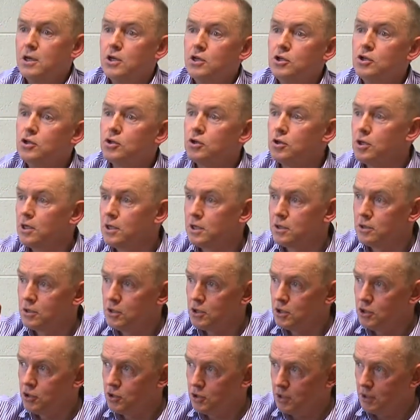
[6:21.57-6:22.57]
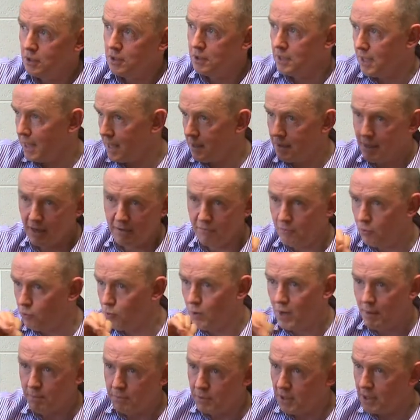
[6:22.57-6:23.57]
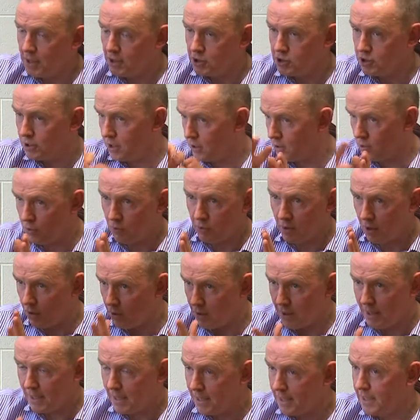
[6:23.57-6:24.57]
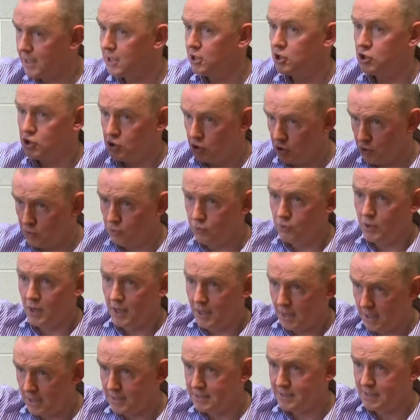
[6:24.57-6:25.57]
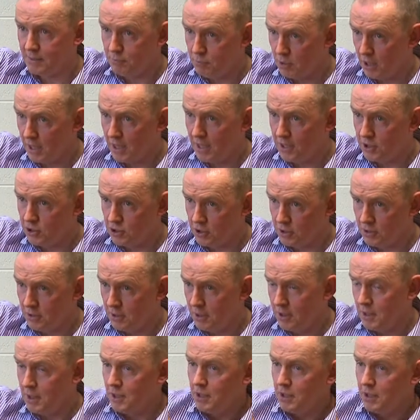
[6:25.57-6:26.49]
You can then have a web page there or a link to a simulation.